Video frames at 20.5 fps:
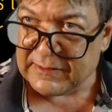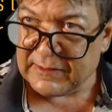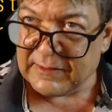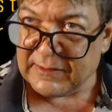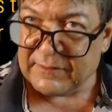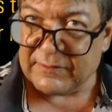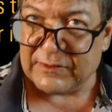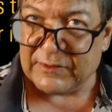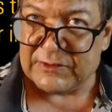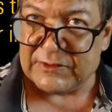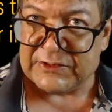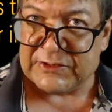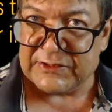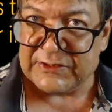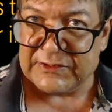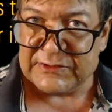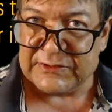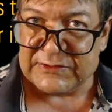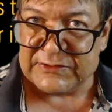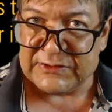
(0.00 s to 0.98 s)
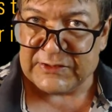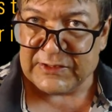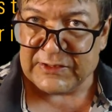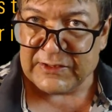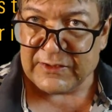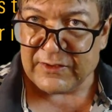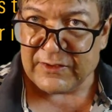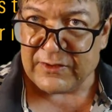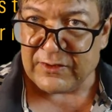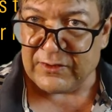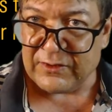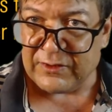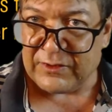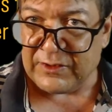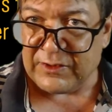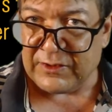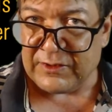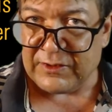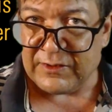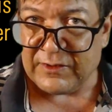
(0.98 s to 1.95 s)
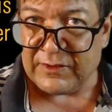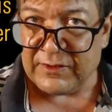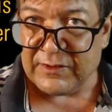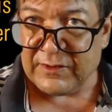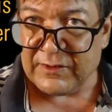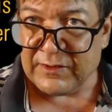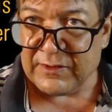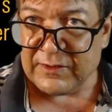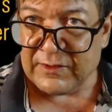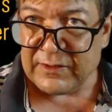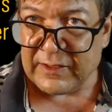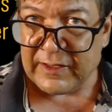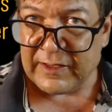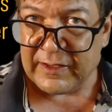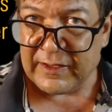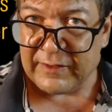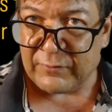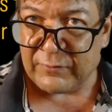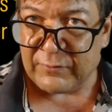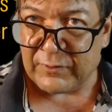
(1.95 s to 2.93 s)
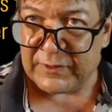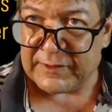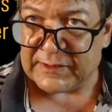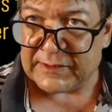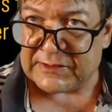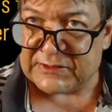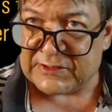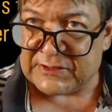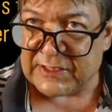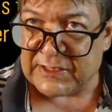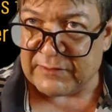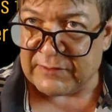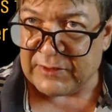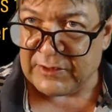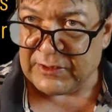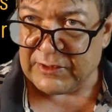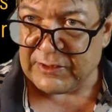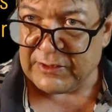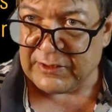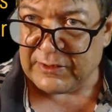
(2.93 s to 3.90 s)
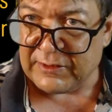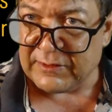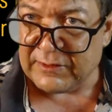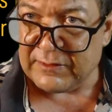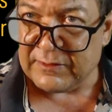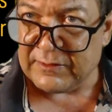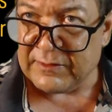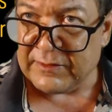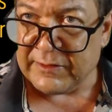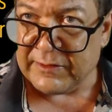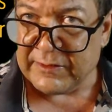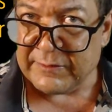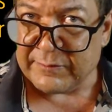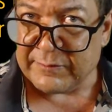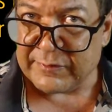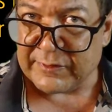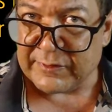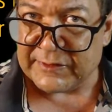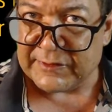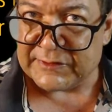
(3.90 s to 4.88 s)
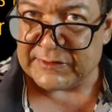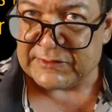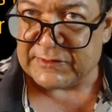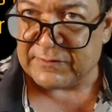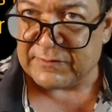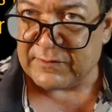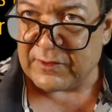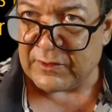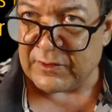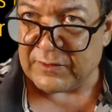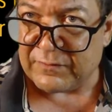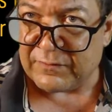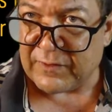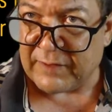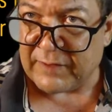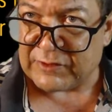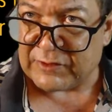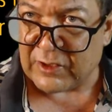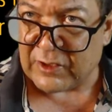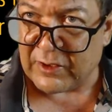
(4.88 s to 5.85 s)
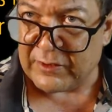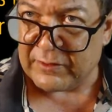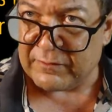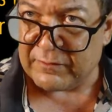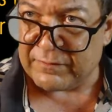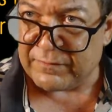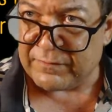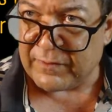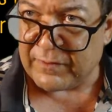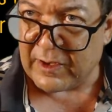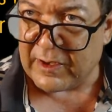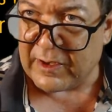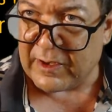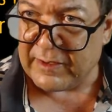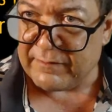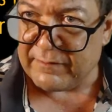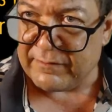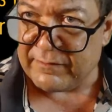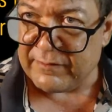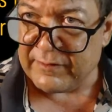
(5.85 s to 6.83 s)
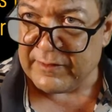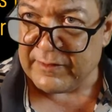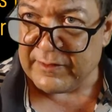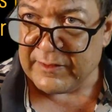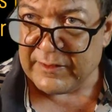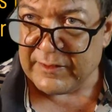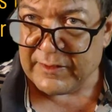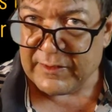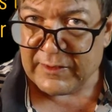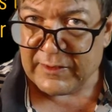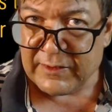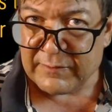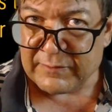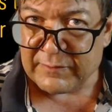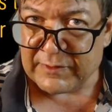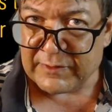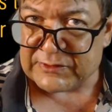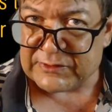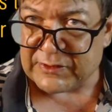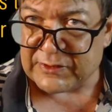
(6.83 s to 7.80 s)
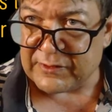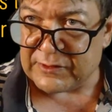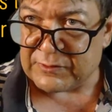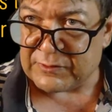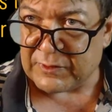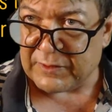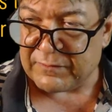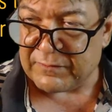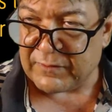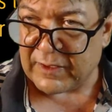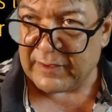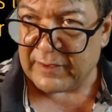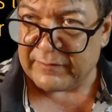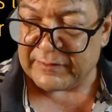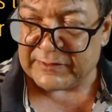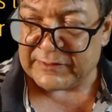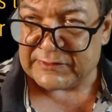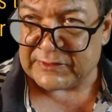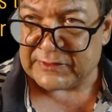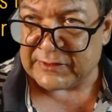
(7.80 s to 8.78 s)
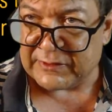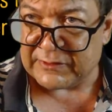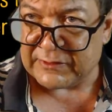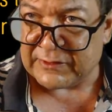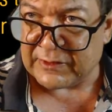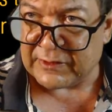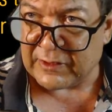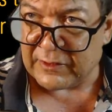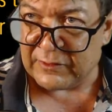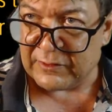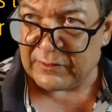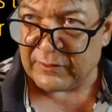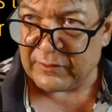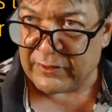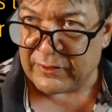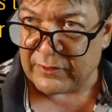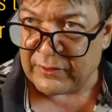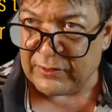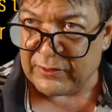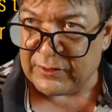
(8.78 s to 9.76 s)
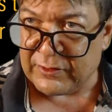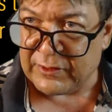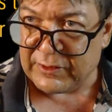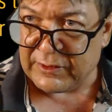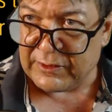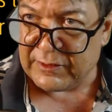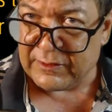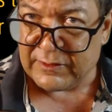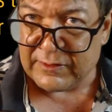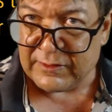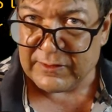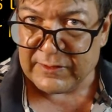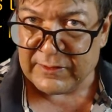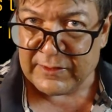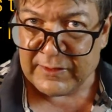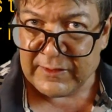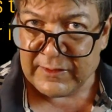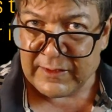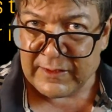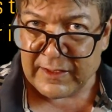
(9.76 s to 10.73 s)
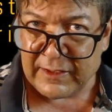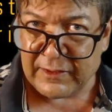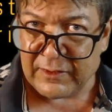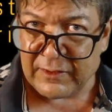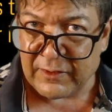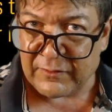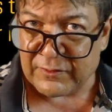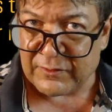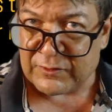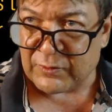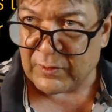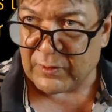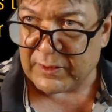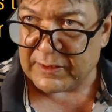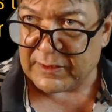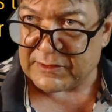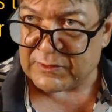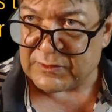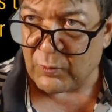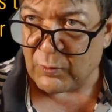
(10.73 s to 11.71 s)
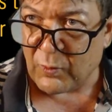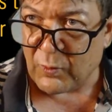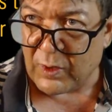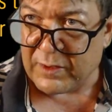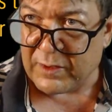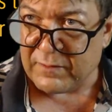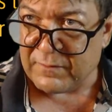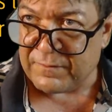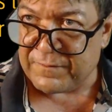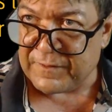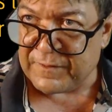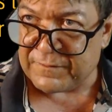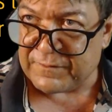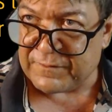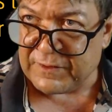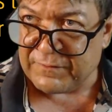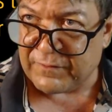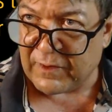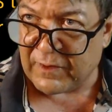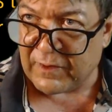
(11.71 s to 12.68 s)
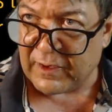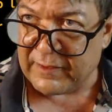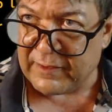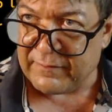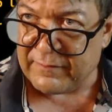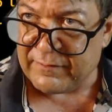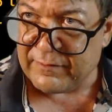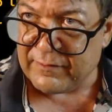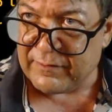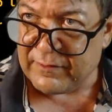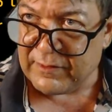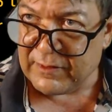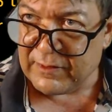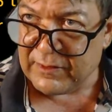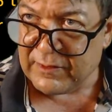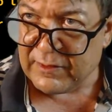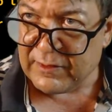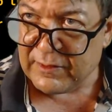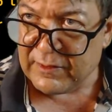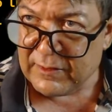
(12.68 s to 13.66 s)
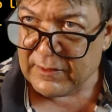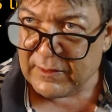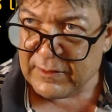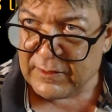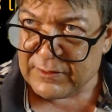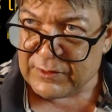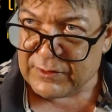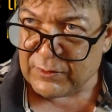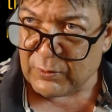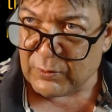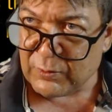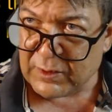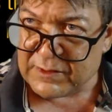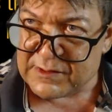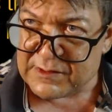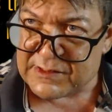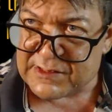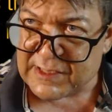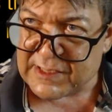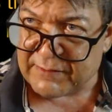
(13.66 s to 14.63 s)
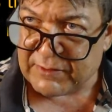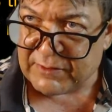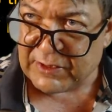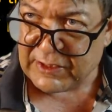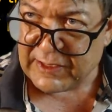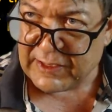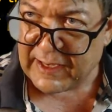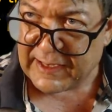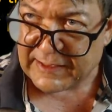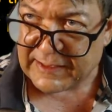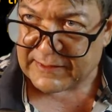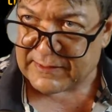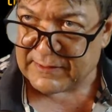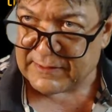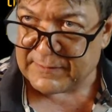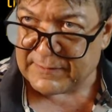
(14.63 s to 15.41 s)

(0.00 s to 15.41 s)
versus 30 and 40, that's 70, plus 35, that's 105, plus another 25, that's 130, and another 20, it's 155 to 178.